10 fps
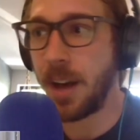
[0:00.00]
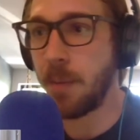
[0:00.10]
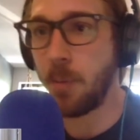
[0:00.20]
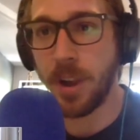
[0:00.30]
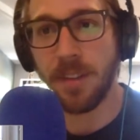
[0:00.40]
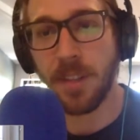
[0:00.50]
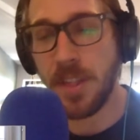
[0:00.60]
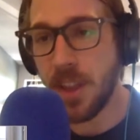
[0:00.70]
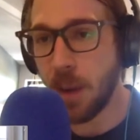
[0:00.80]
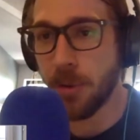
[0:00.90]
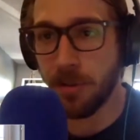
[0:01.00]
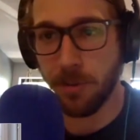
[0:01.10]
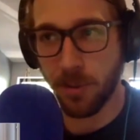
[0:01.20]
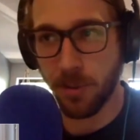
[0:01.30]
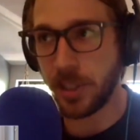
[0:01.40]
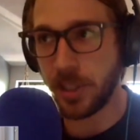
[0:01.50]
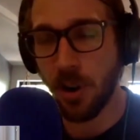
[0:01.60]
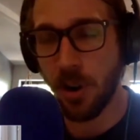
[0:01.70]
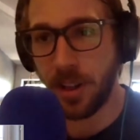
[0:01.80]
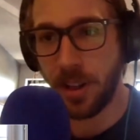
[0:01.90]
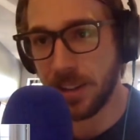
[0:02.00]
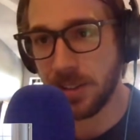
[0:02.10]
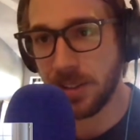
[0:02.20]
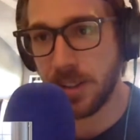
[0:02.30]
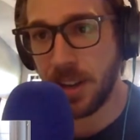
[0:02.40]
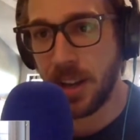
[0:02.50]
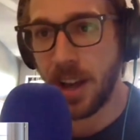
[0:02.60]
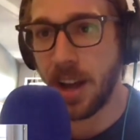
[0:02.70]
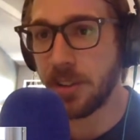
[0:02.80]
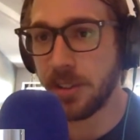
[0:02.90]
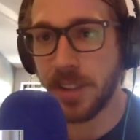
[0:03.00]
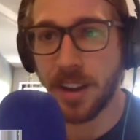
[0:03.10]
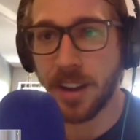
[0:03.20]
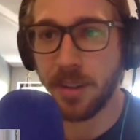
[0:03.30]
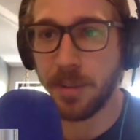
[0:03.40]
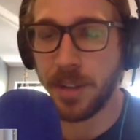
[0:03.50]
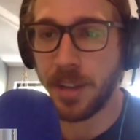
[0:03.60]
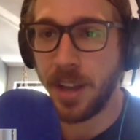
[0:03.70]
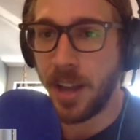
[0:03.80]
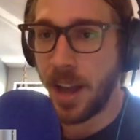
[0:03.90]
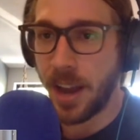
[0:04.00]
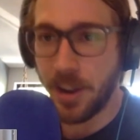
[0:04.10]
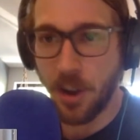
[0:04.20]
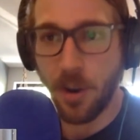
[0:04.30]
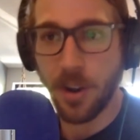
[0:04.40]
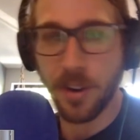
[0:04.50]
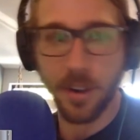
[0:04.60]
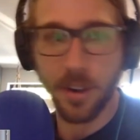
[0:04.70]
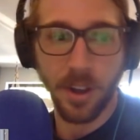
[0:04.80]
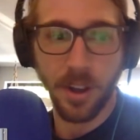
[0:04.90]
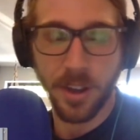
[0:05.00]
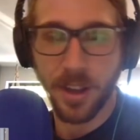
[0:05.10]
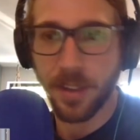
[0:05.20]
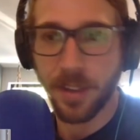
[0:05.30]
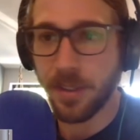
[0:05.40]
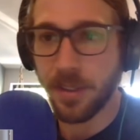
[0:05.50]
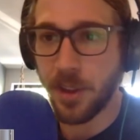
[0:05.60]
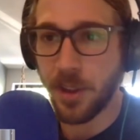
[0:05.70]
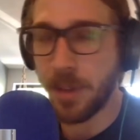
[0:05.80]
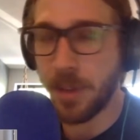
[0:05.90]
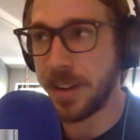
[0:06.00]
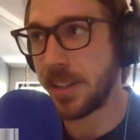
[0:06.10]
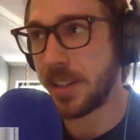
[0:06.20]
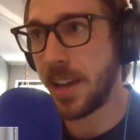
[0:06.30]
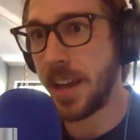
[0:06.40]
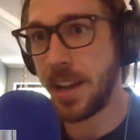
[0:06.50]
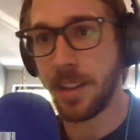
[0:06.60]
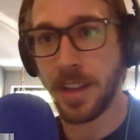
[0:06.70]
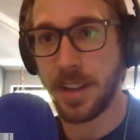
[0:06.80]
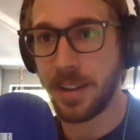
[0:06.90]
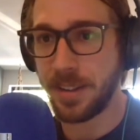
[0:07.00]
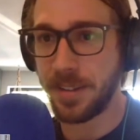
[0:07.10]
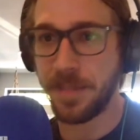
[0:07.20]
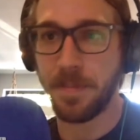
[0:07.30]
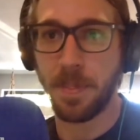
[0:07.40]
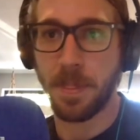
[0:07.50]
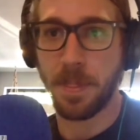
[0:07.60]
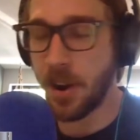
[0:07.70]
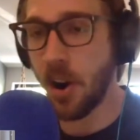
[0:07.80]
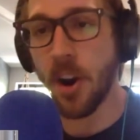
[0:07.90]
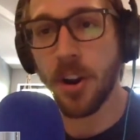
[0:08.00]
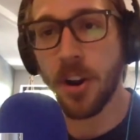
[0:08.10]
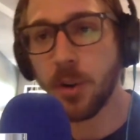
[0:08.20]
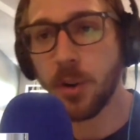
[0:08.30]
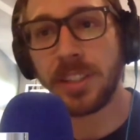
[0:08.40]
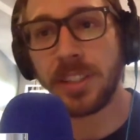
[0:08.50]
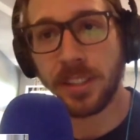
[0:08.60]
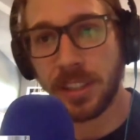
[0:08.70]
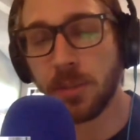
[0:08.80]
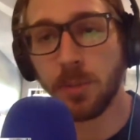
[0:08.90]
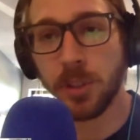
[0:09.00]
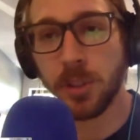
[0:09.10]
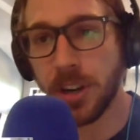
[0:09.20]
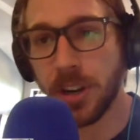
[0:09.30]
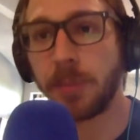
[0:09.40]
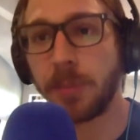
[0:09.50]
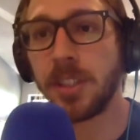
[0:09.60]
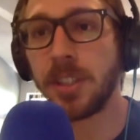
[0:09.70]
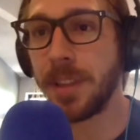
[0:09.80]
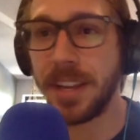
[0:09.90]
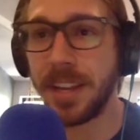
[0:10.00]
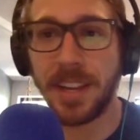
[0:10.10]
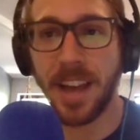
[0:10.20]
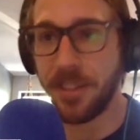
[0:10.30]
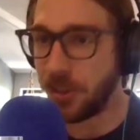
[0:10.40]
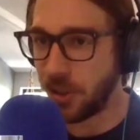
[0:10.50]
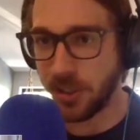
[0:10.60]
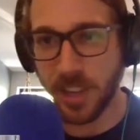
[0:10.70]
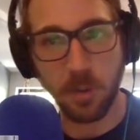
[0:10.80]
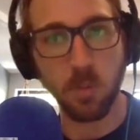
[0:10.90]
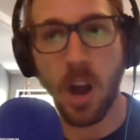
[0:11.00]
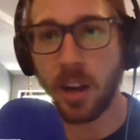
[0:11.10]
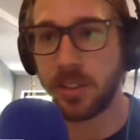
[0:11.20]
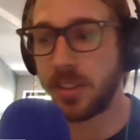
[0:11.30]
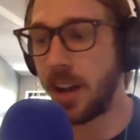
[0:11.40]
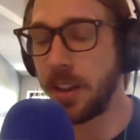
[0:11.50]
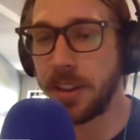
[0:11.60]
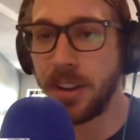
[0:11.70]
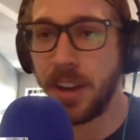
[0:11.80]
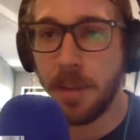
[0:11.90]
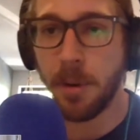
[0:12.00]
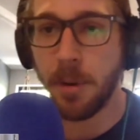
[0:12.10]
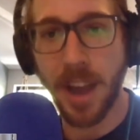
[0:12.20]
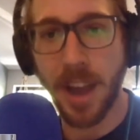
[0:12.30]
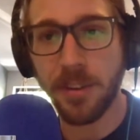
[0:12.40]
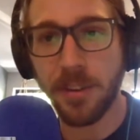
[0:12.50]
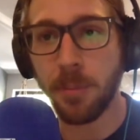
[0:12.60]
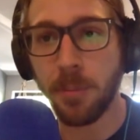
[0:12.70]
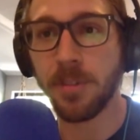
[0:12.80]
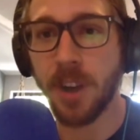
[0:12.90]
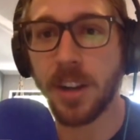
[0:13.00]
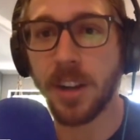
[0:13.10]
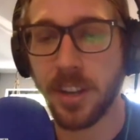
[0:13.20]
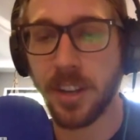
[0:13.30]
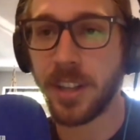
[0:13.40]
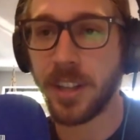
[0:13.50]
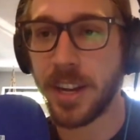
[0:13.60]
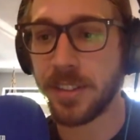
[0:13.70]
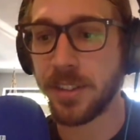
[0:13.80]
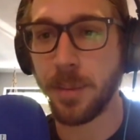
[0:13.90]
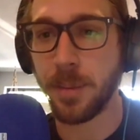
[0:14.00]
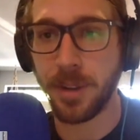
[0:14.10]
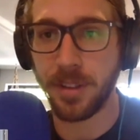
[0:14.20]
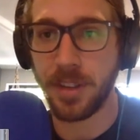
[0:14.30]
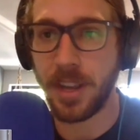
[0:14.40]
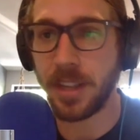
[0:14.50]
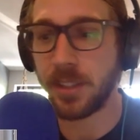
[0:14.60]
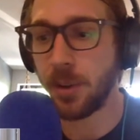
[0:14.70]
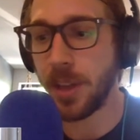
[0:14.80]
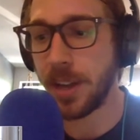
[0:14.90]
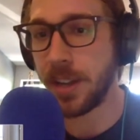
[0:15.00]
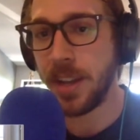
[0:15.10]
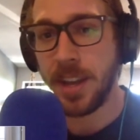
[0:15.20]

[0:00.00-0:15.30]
We have a number of really strong clients. There's not going to be, I know on Ethereum mainnet today, like there are increasingly some really good options, but like Geth is just like rock solid. But we have a number of rock solid clients that are coming out the gate. So like